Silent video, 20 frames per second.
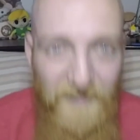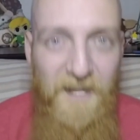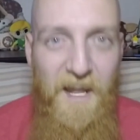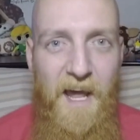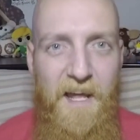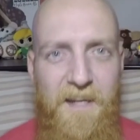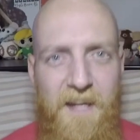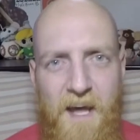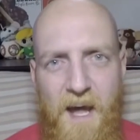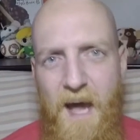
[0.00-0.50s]

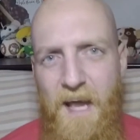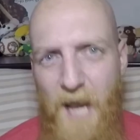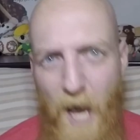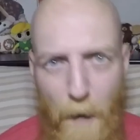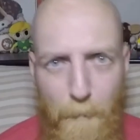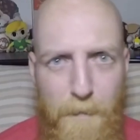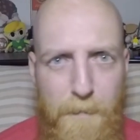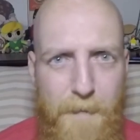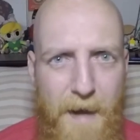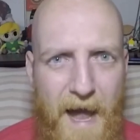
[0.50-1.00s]
again, and
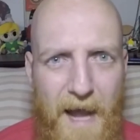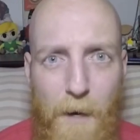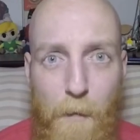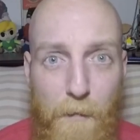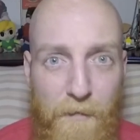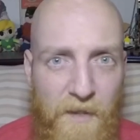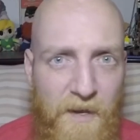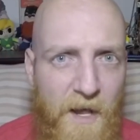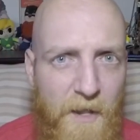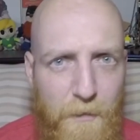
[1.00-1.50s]
I'll be
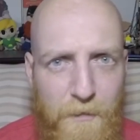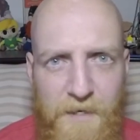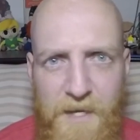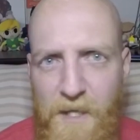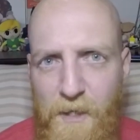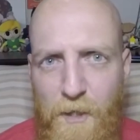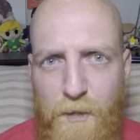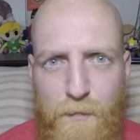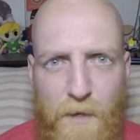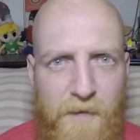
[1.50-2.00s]
back with another
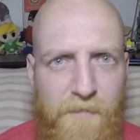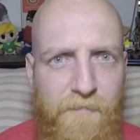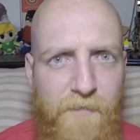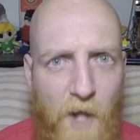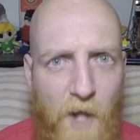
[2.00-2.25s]
Daily Drink